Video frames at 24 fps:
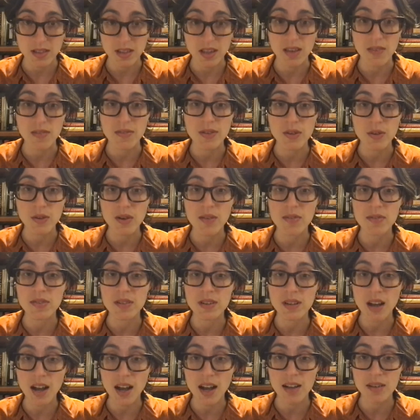if you have
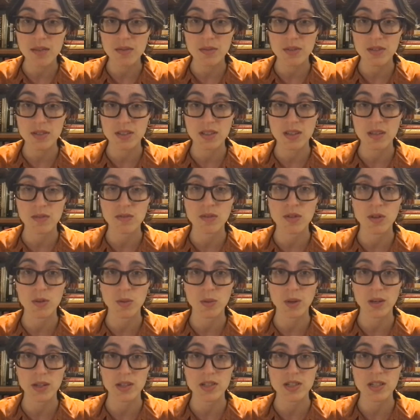not received your
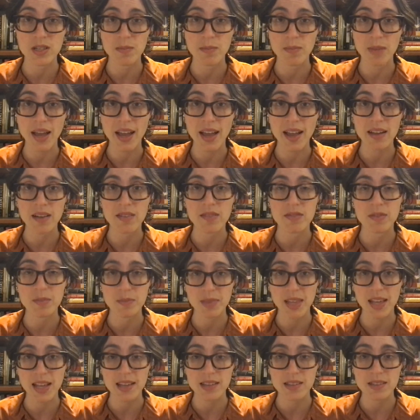worksheet back from
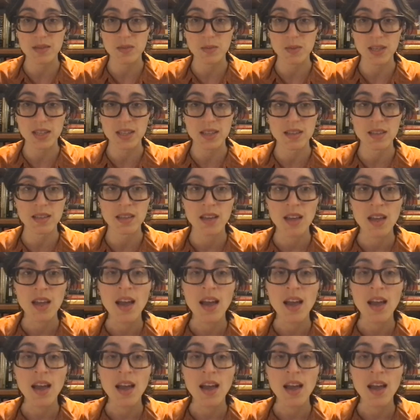last week.